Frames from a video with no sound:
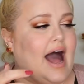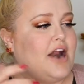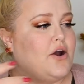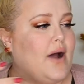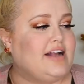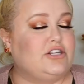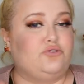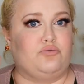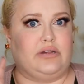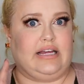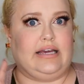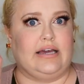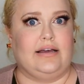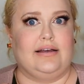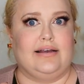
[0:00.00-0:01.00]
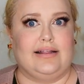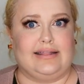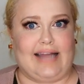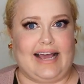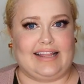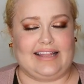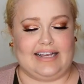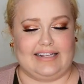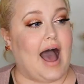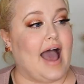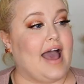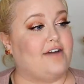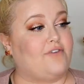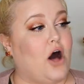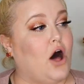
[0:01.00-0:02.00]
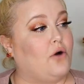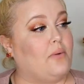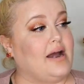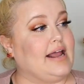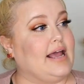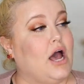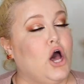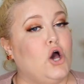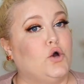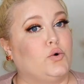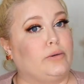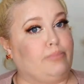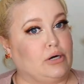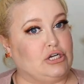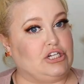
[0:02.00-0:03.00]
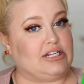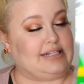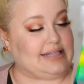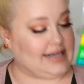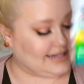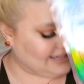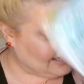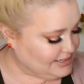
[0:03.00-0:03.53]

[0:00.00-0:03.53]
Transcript: I don't know, I just really like these. I have already repurchased these.